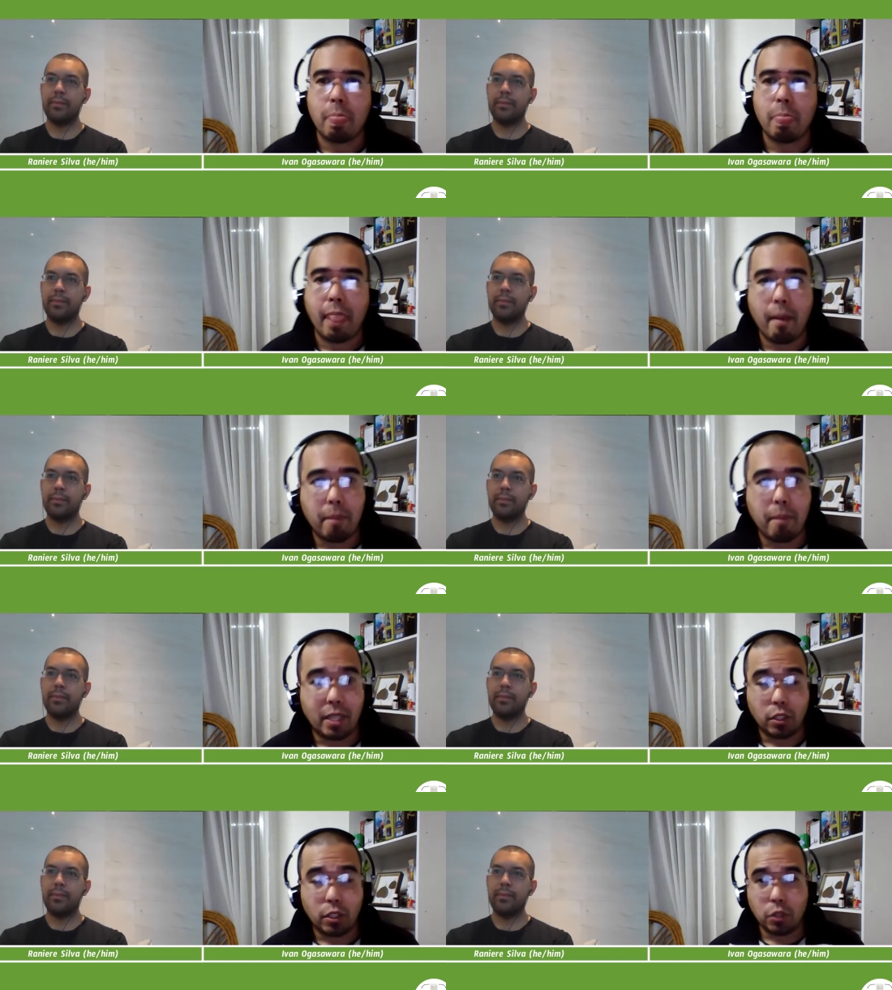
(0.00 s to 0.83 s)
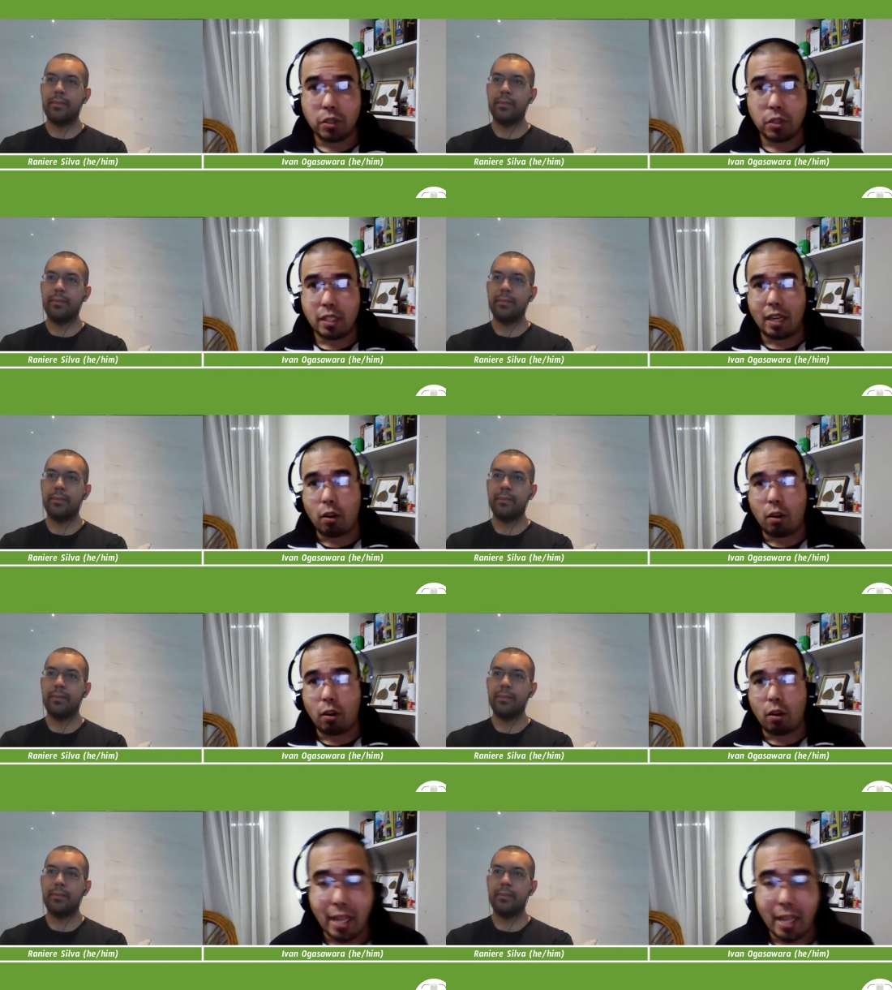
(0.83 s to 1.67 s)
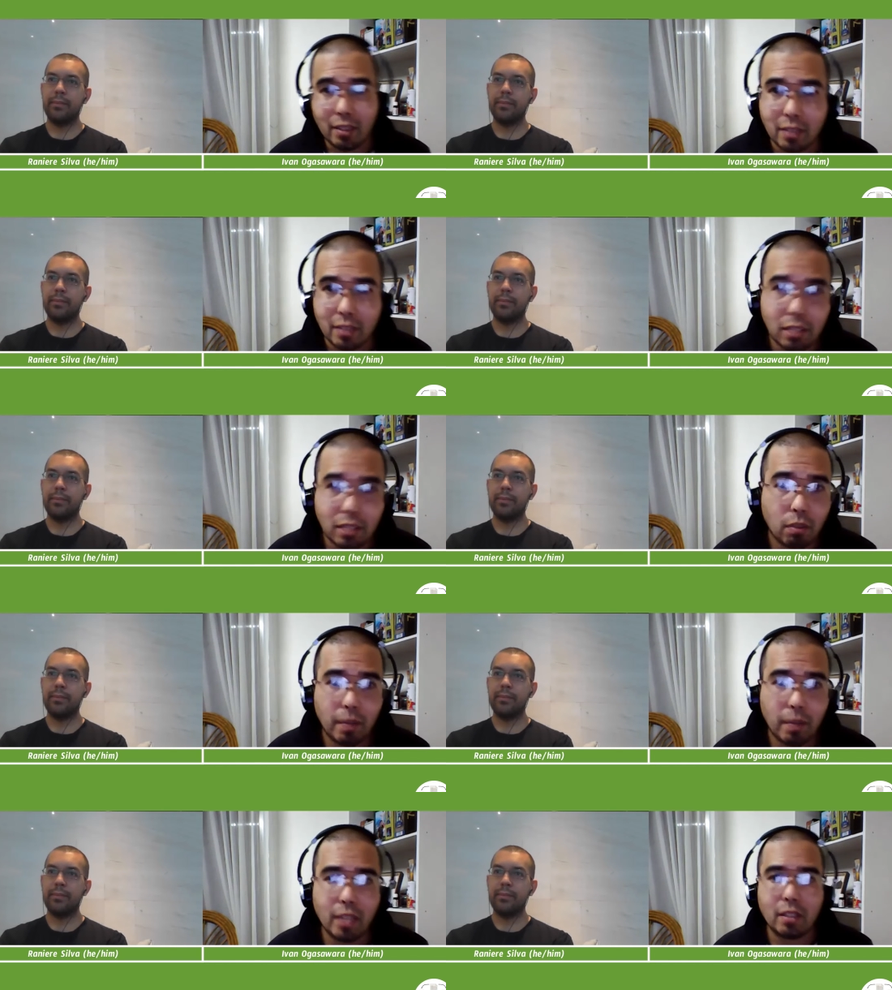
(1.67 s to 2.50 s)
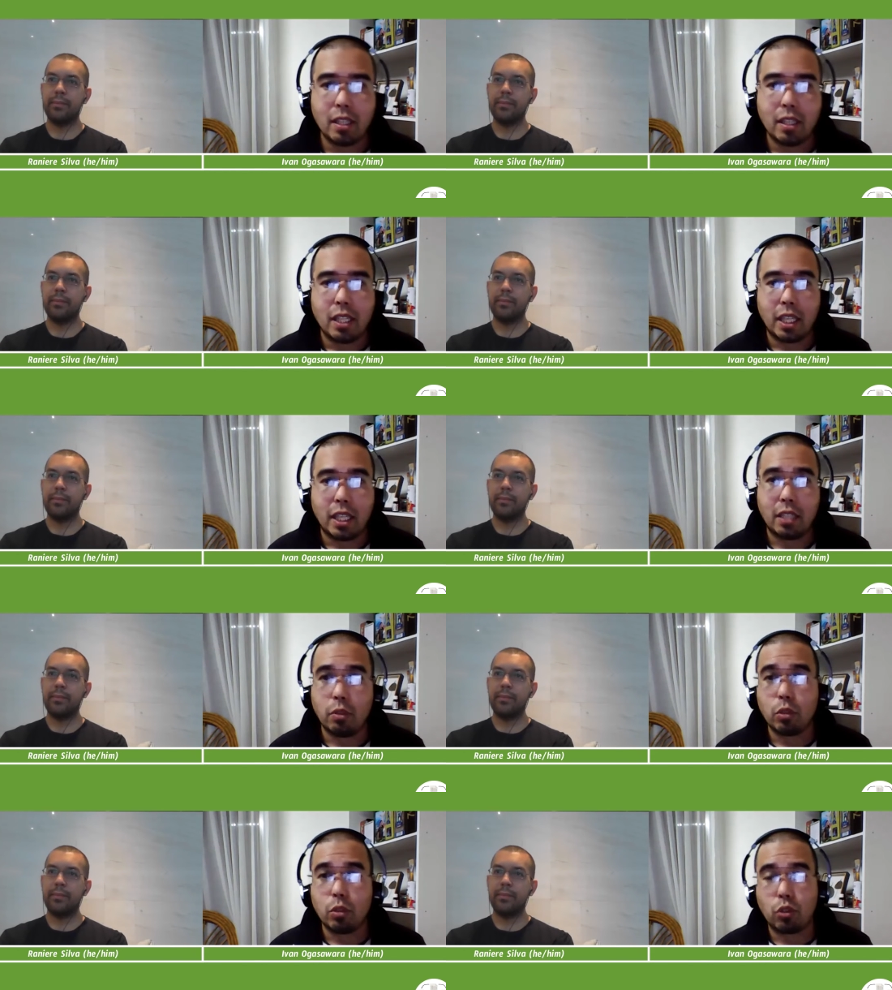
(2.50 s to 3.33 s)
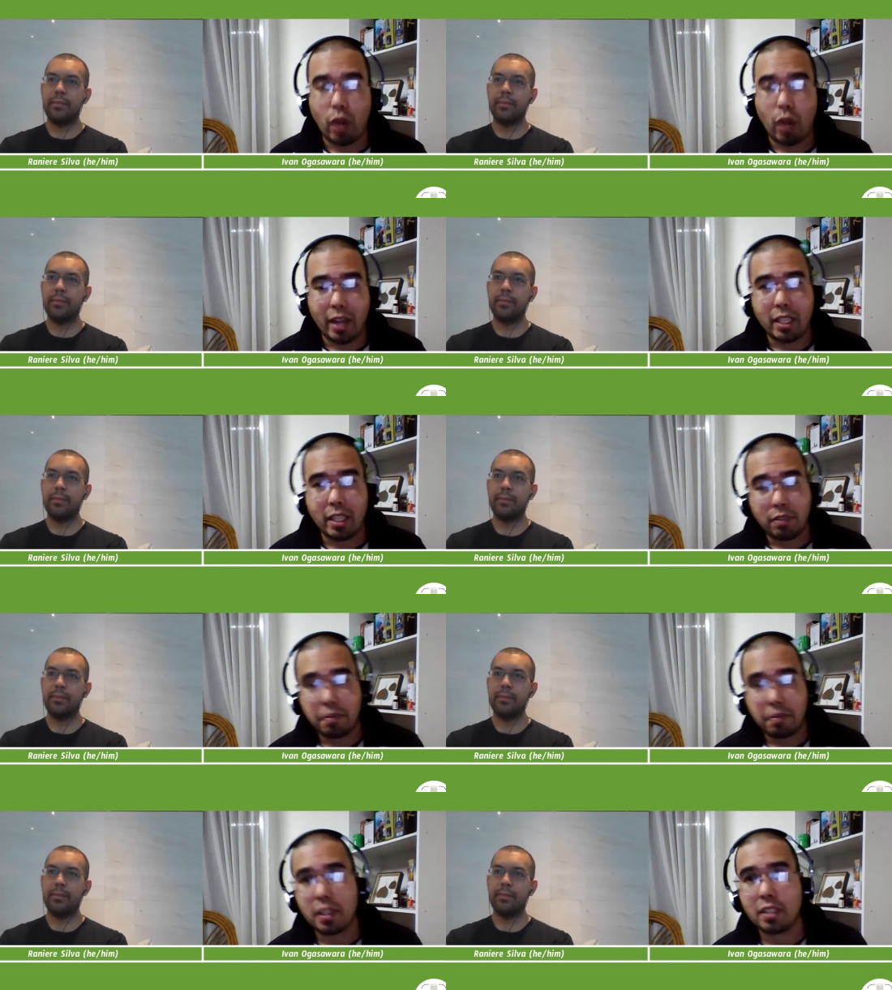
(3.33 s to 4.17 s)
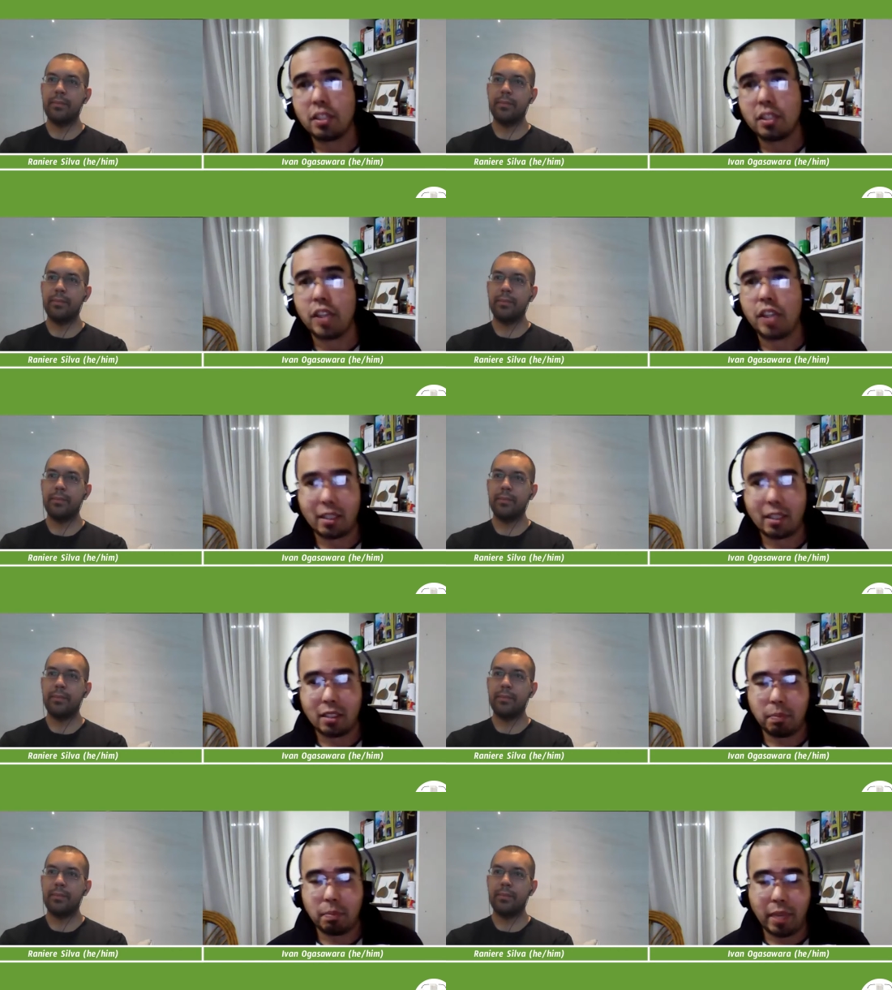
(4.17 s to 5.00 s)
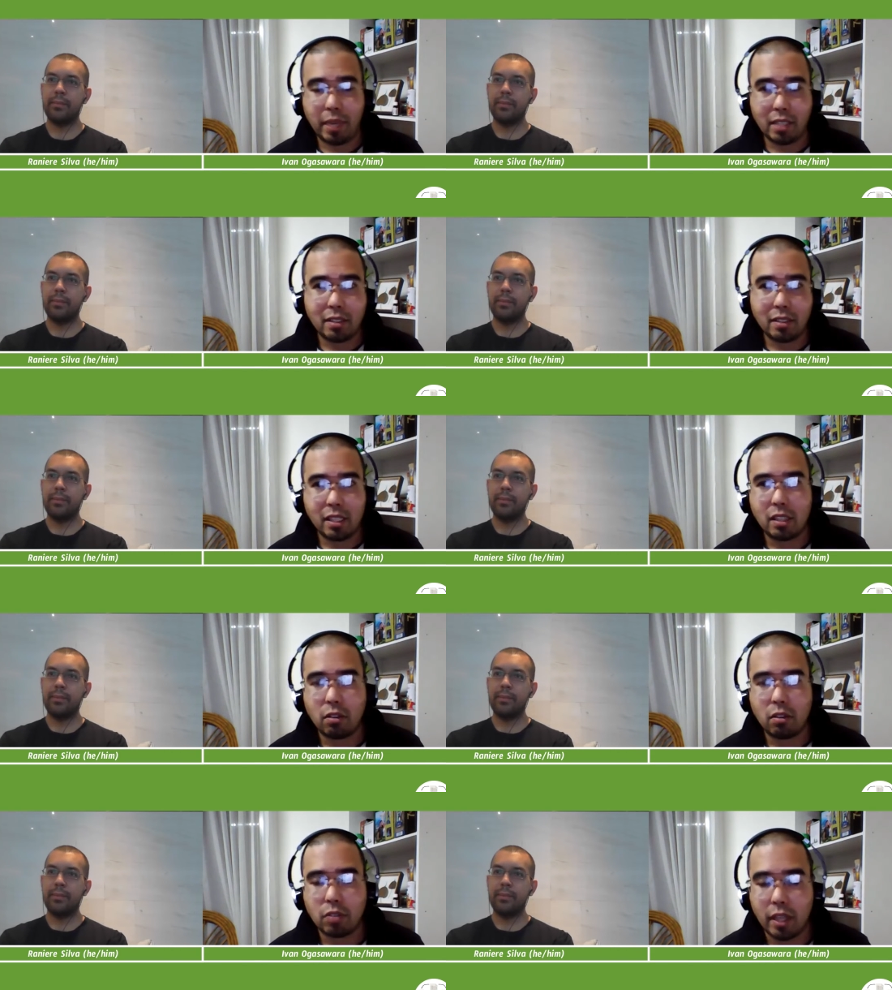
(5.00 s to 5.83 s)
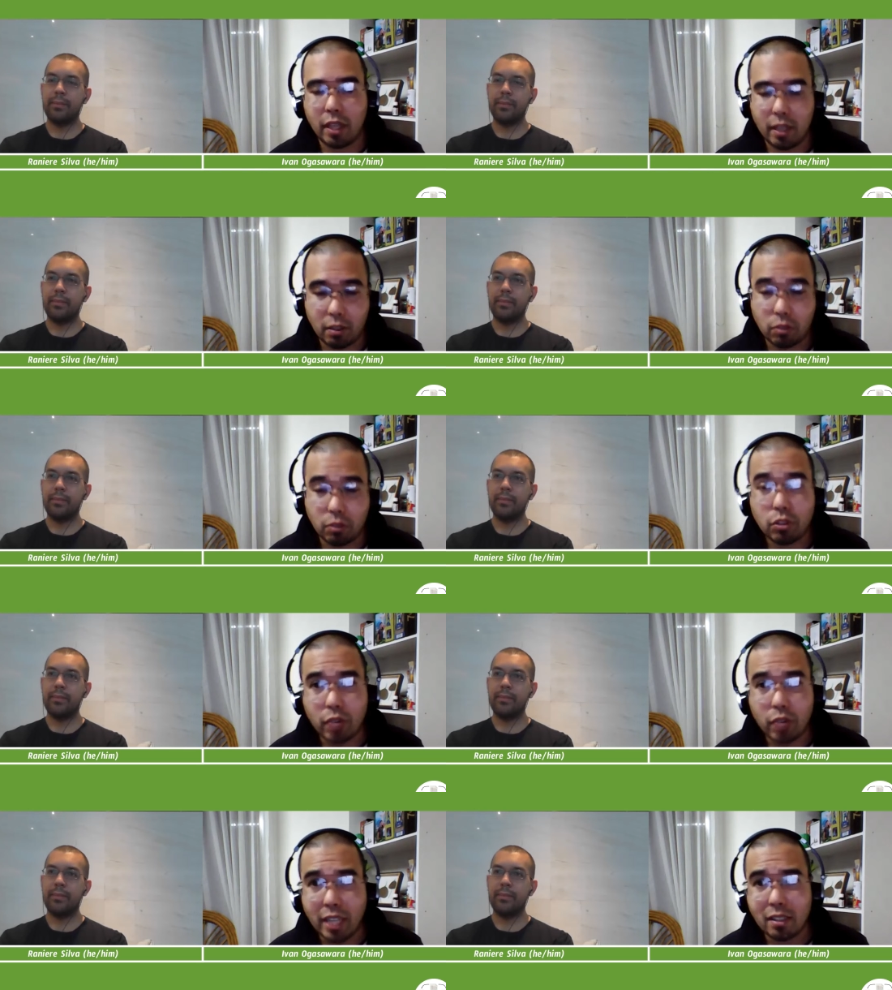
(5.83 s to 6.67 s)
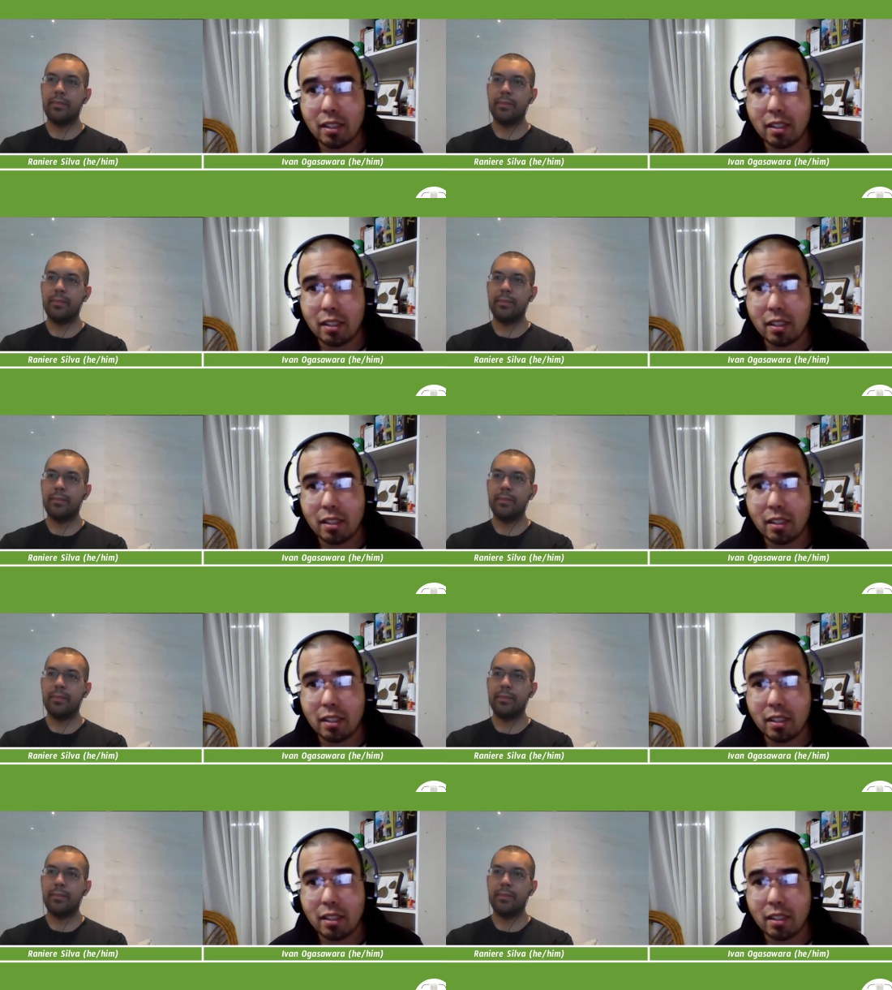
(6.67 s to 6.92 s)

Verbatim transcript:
Speaker 1: but using a command, this command, it will try it first, check the dependency con uh, constraints,